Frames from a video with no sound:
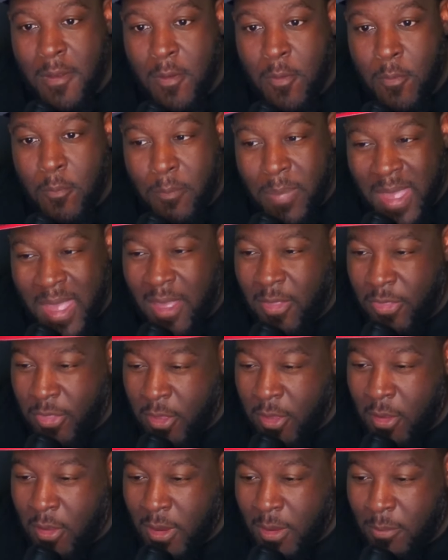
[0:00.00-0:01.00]

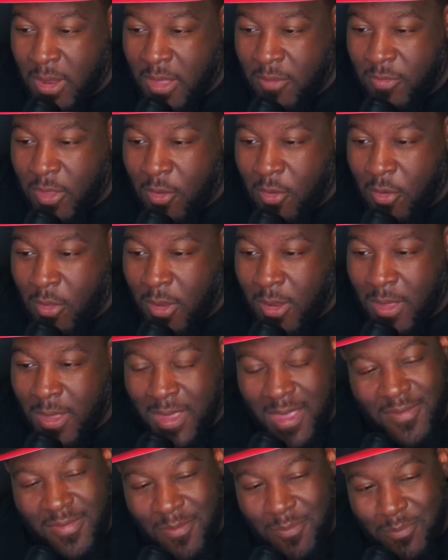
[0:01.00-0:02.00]
Pantheon, I believe they call it. Yes, the